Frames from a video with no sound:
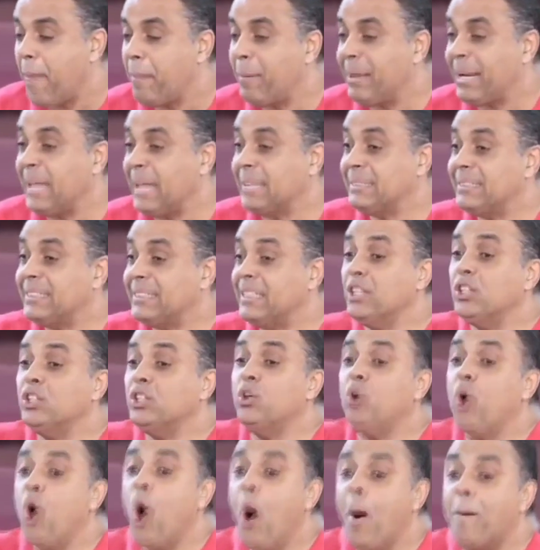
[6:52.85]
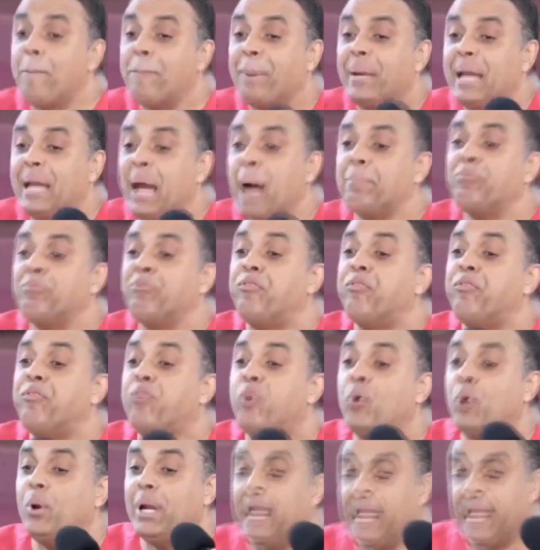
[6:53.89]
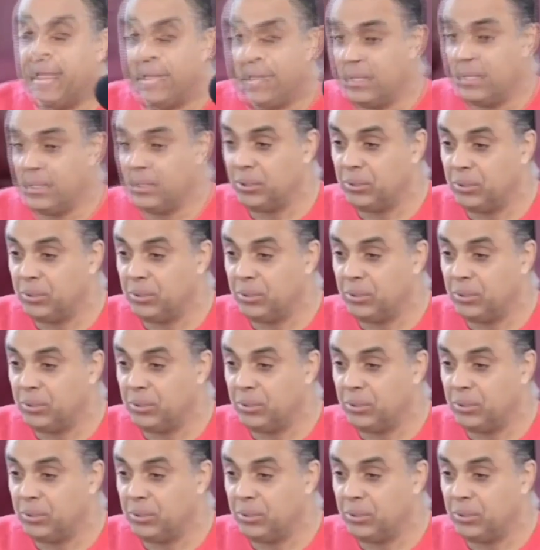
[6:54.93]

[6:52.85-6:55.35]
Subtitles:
But until you open up fully,